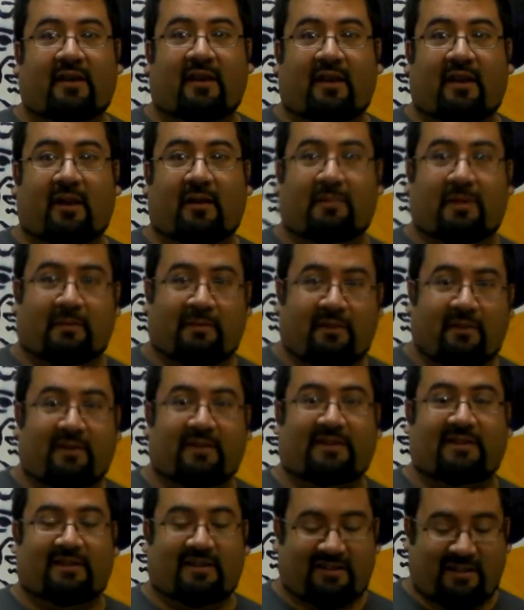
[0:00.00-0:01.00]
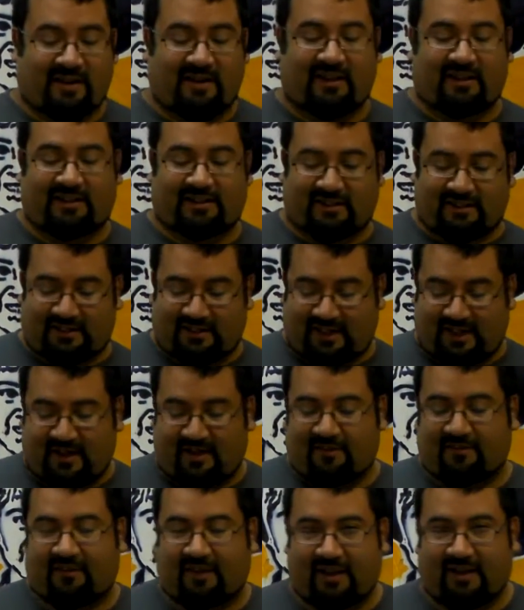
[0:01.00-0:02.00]
You know, people are starting to
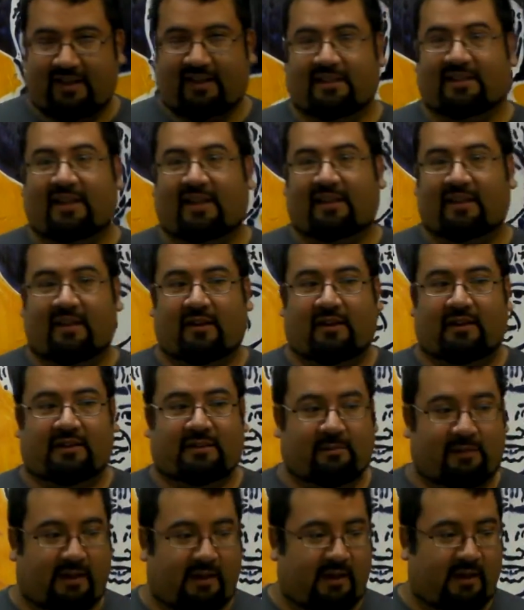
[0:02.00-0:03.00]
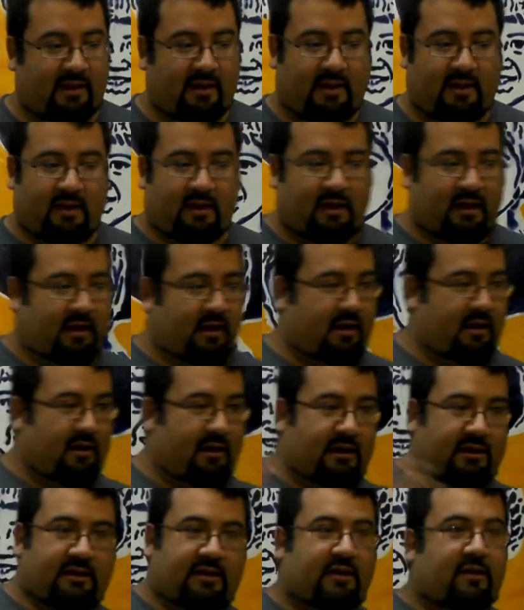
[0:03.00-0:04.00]
now finally take notice, but you know,
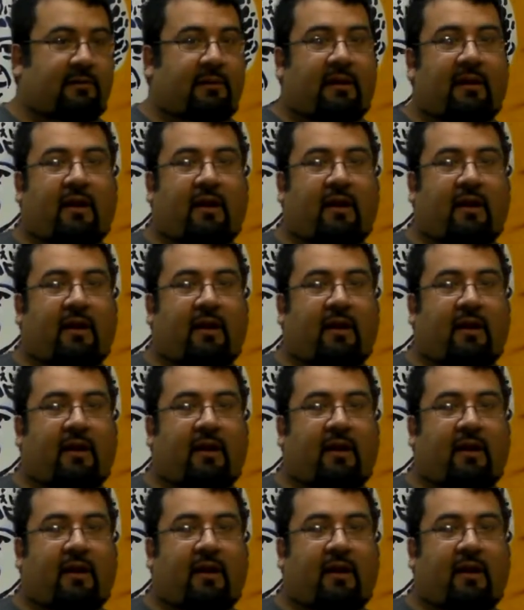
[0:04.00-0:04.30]
it took me